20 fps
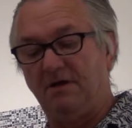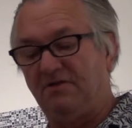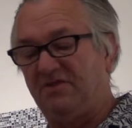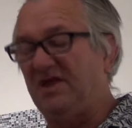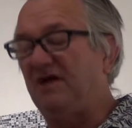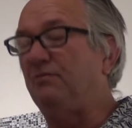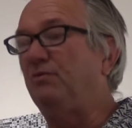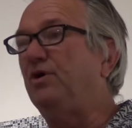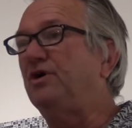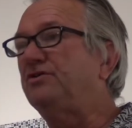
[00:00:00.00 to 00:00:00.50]

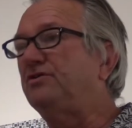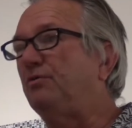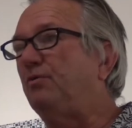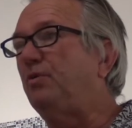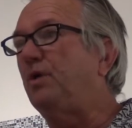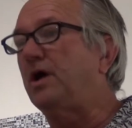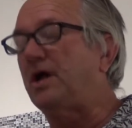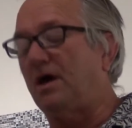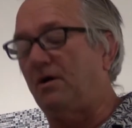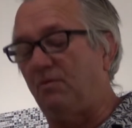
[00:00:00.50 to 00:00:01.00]
That wasn't
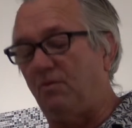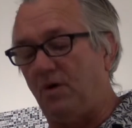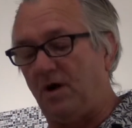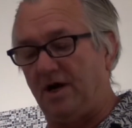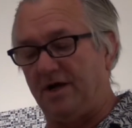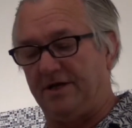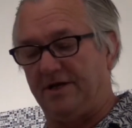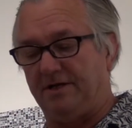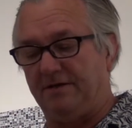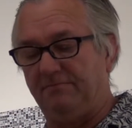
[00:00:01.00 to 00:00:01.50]
what I
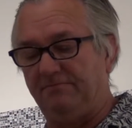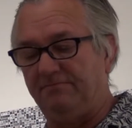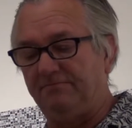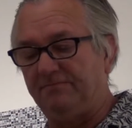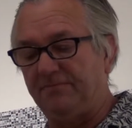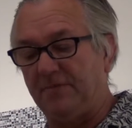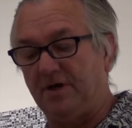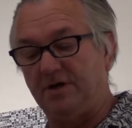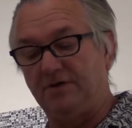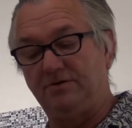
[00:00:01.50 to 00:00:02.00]
wanted,
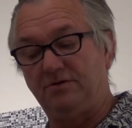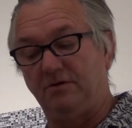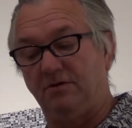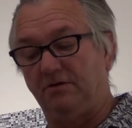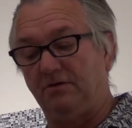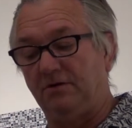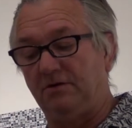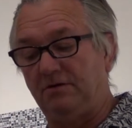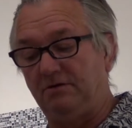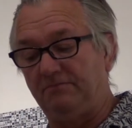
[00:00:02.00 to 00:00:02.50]
I
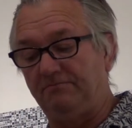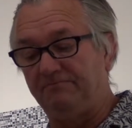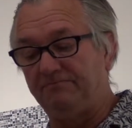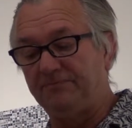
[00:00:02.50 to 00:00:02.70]
told her.